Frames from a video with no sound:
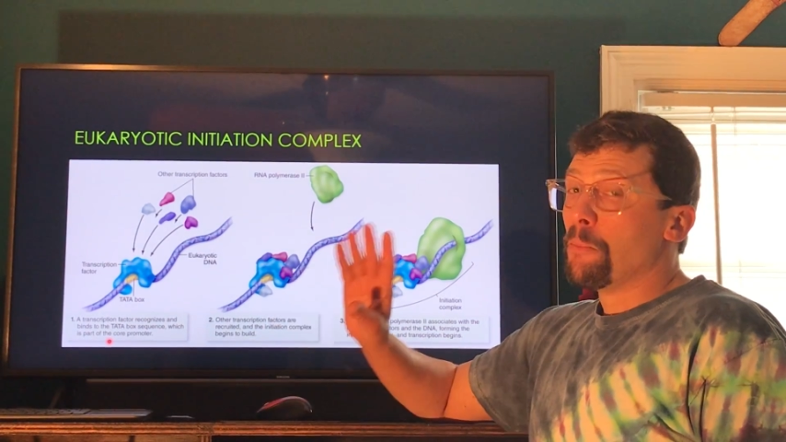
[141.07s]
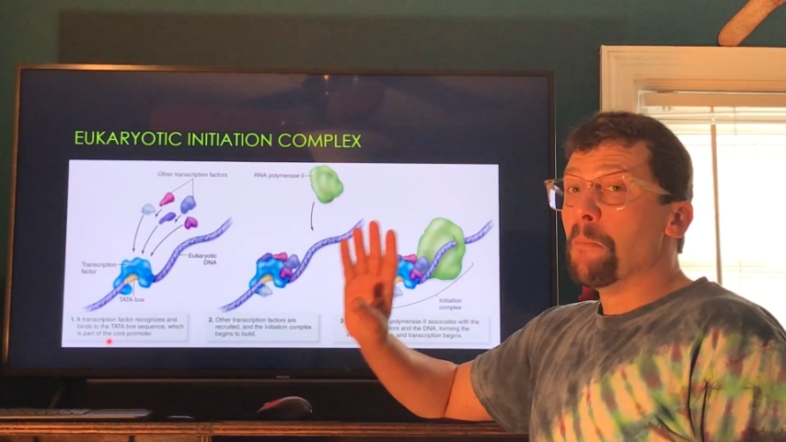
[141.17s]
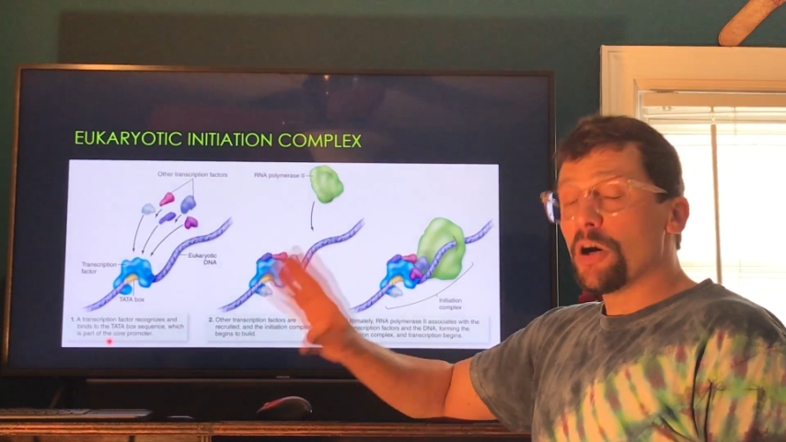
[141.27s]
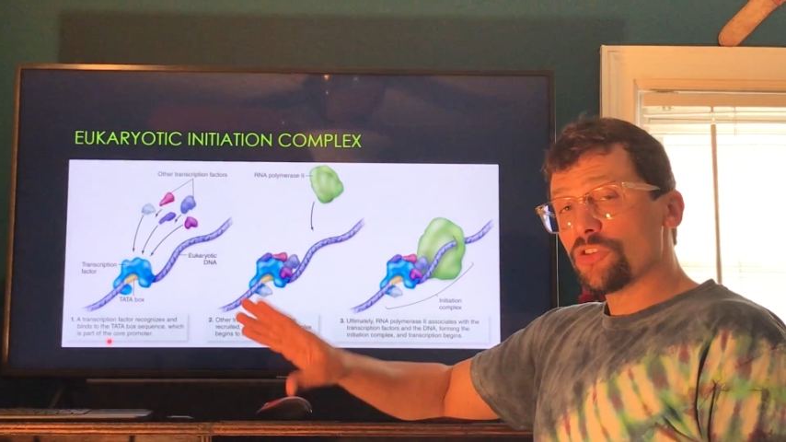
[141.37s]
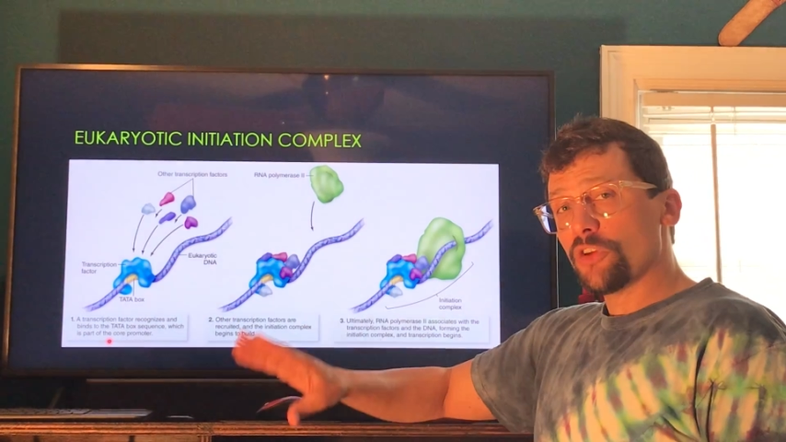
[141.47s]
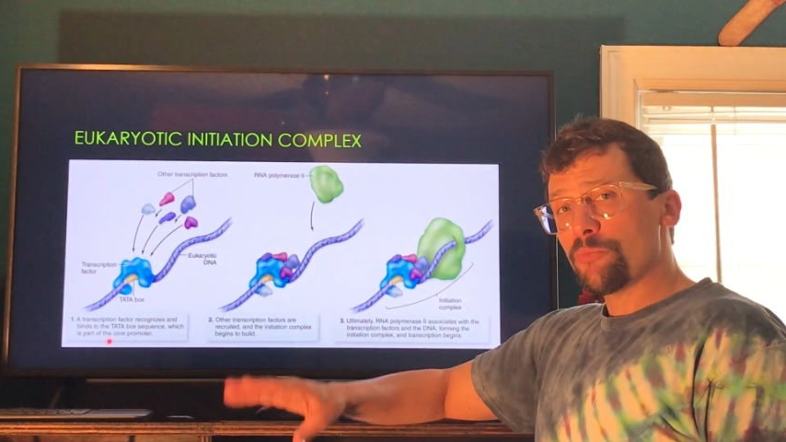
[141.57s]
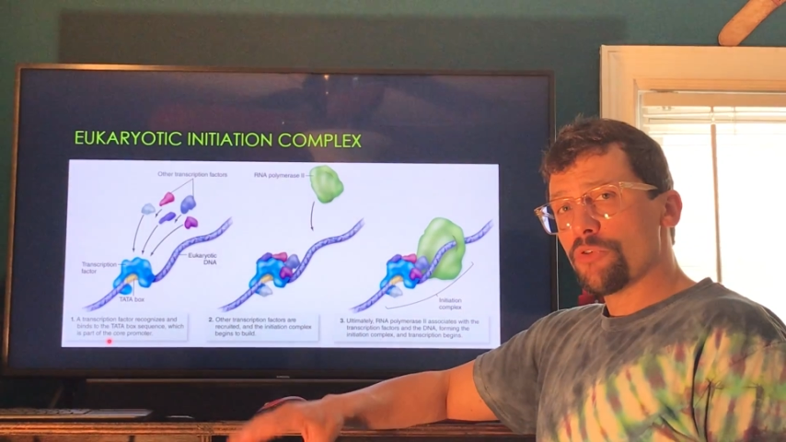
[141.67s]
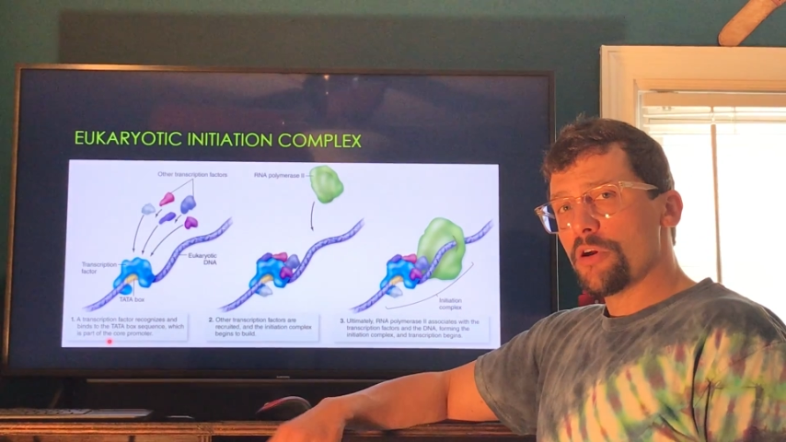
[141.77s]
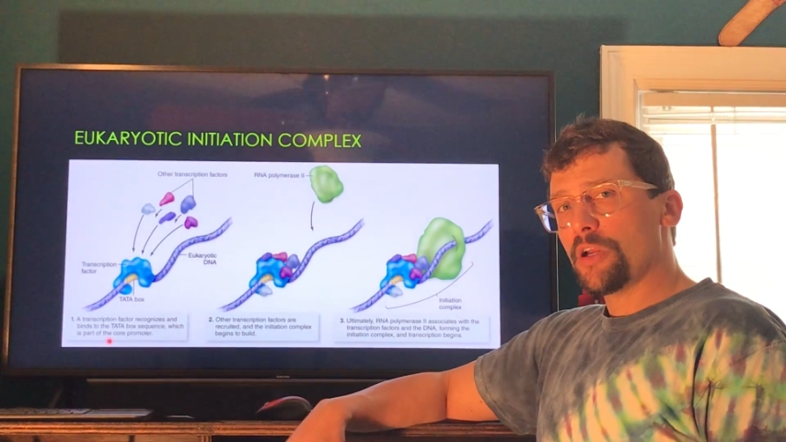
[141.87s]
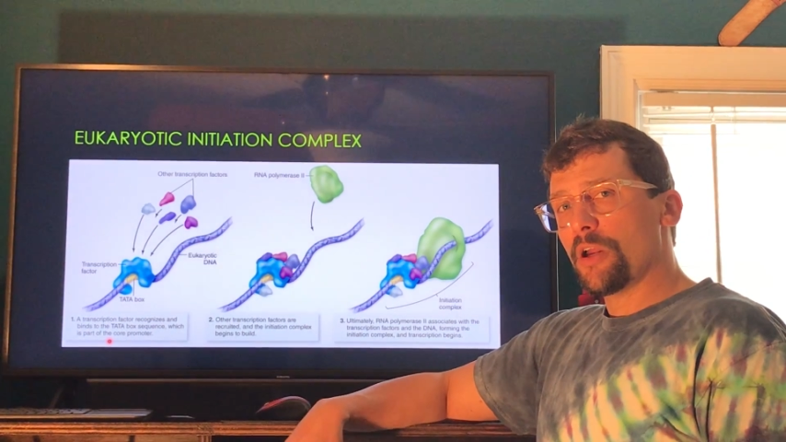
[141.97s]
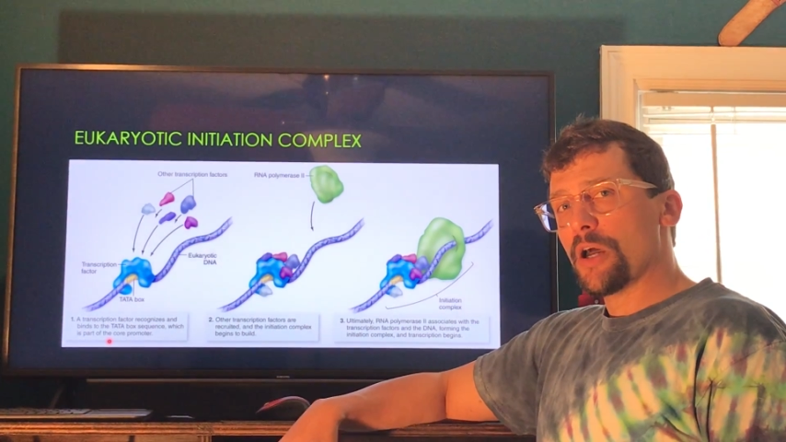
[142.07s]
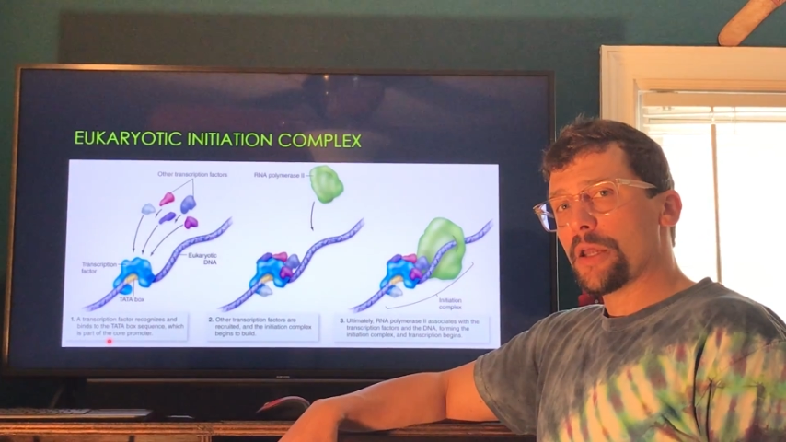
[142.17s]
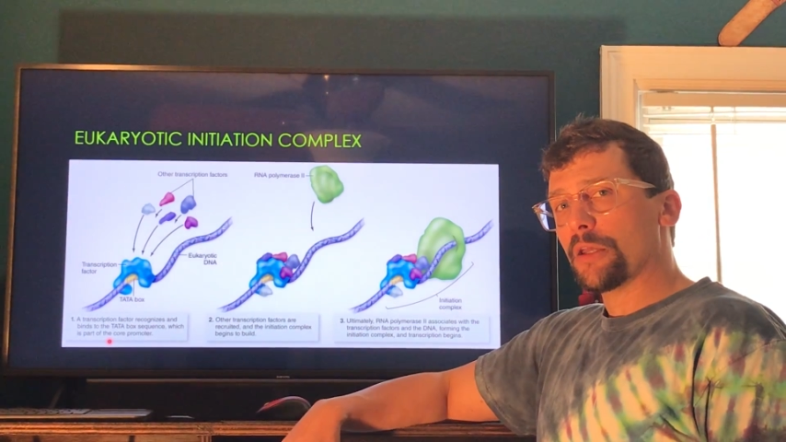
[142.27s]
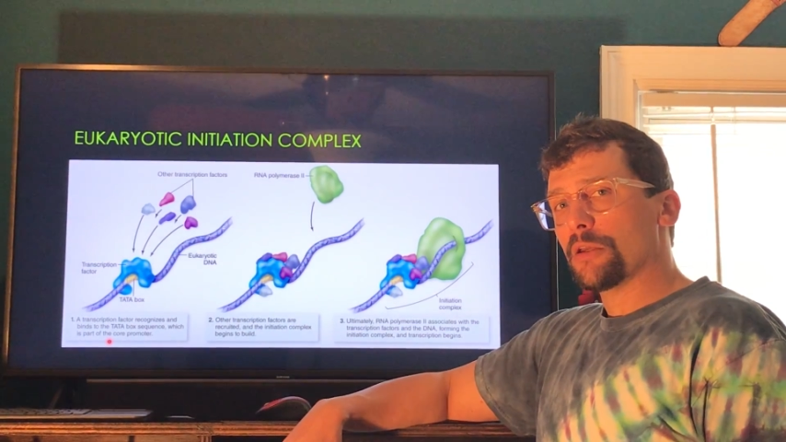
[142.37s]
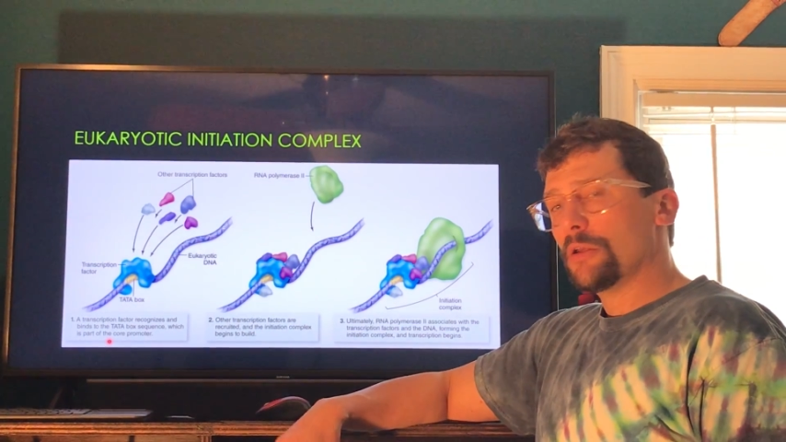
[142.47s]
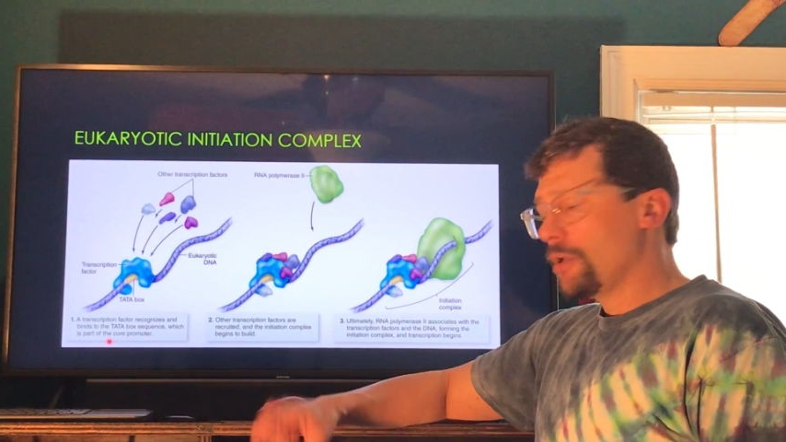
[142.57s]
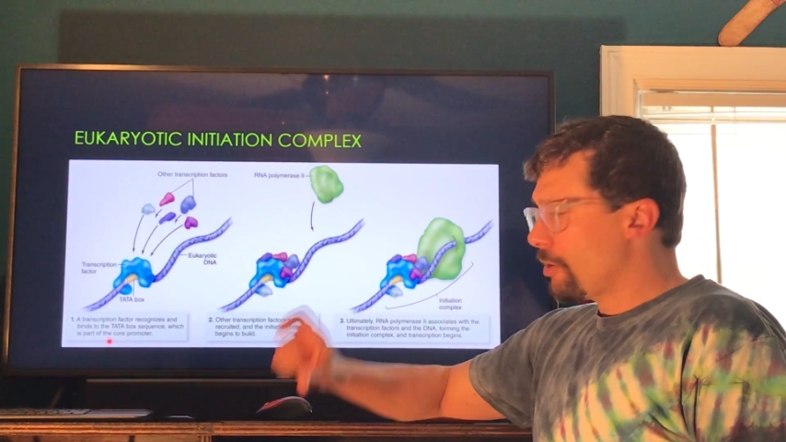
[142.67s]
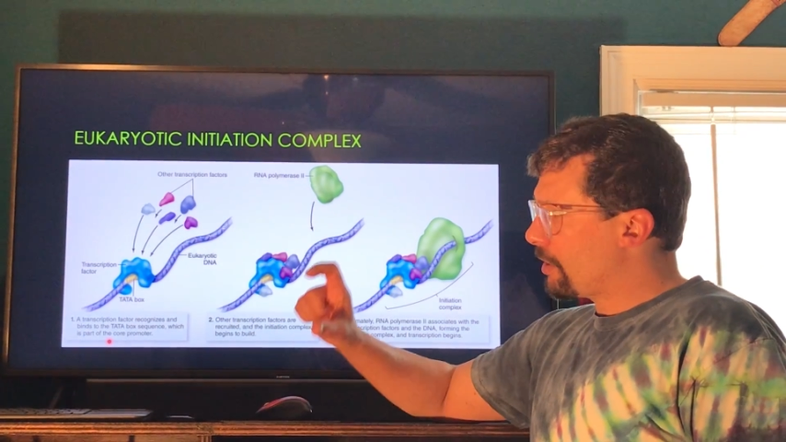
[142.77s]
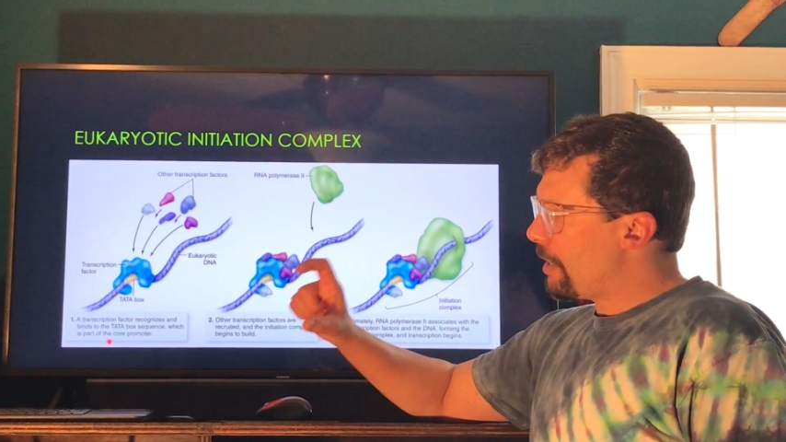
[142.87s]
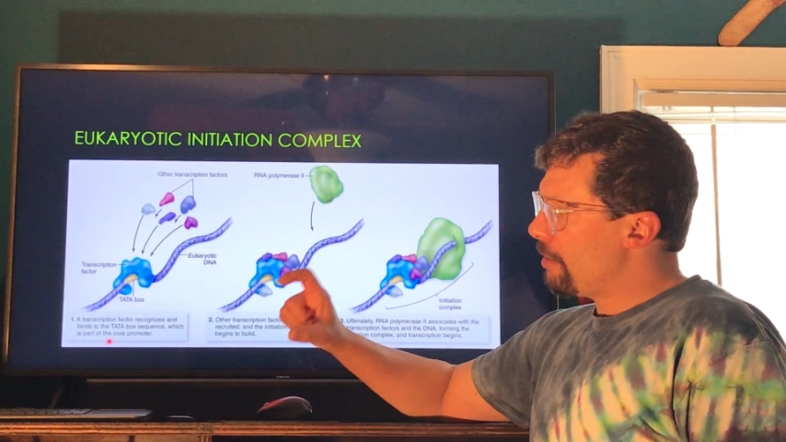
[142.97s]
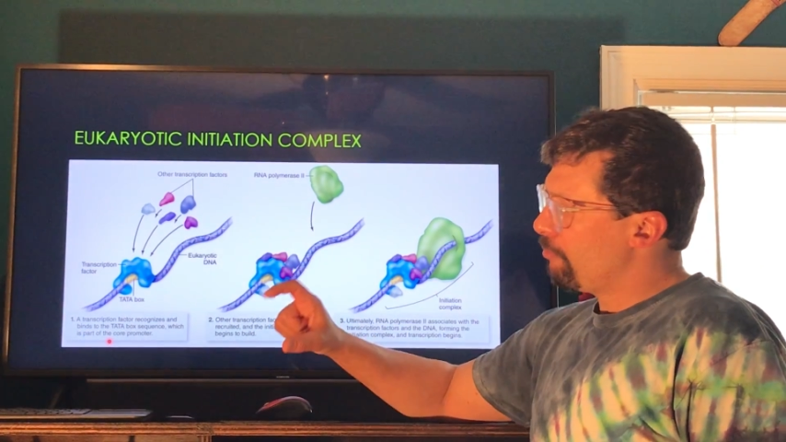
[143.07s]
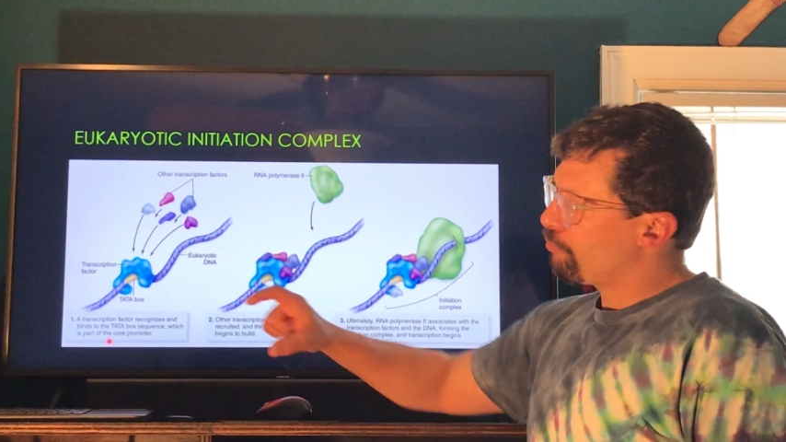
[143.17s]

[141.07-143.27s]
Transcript: Much like prokaryotic, okay,